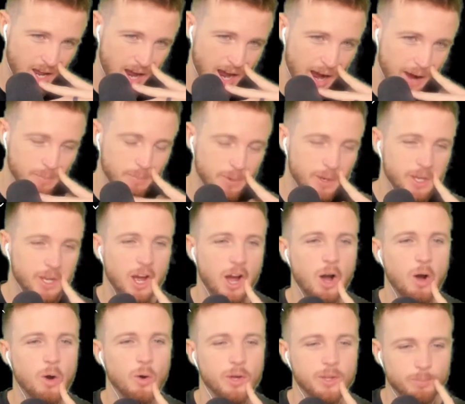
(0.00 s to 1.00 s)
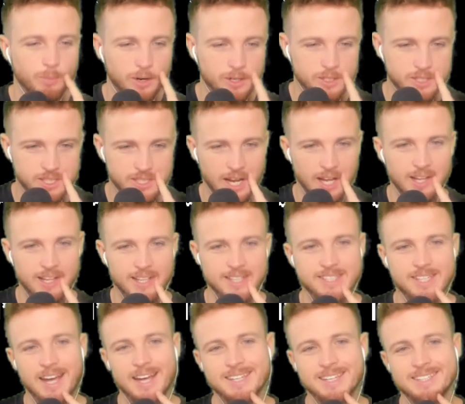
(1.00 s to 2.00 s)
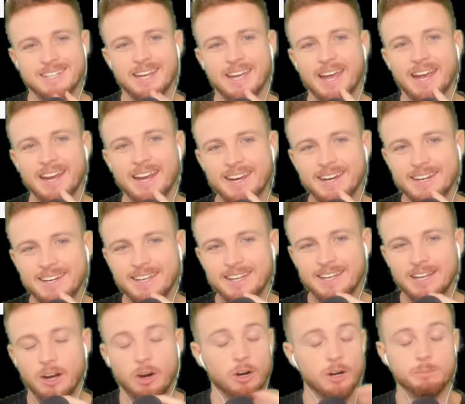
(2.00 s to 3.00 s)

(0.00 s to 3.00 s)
I'm going to go with Marcellus as a 90.